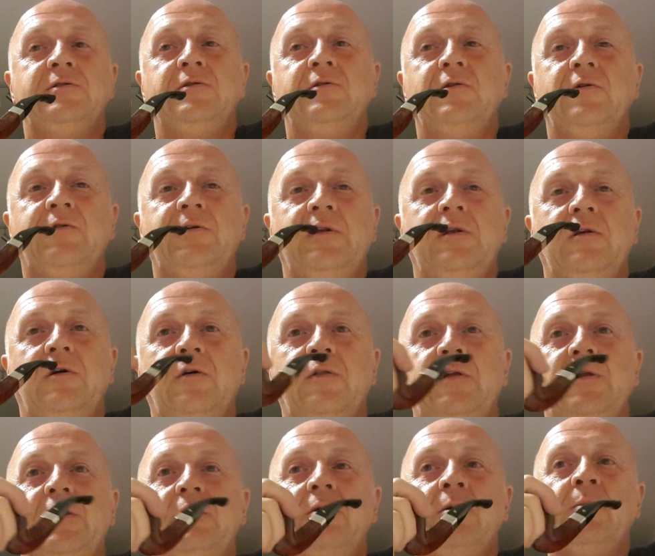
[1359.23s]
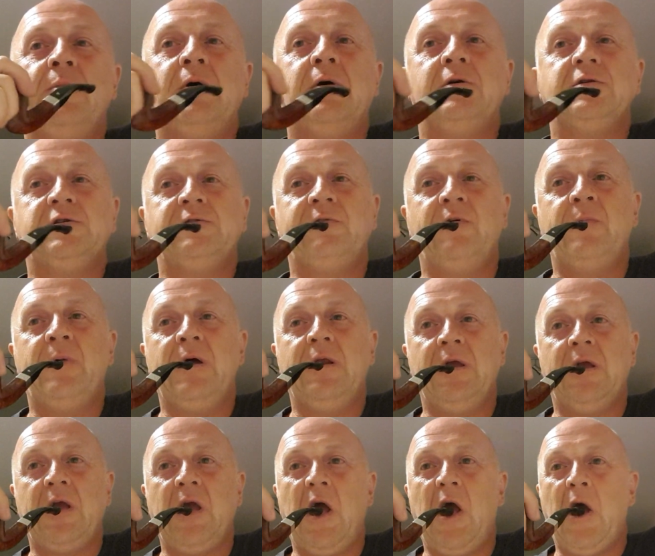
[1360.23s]
and nothing like they do in parts of
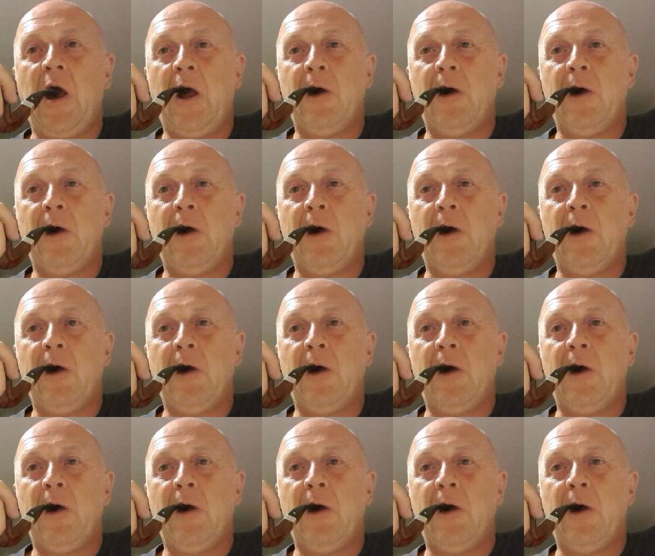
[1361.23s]
America.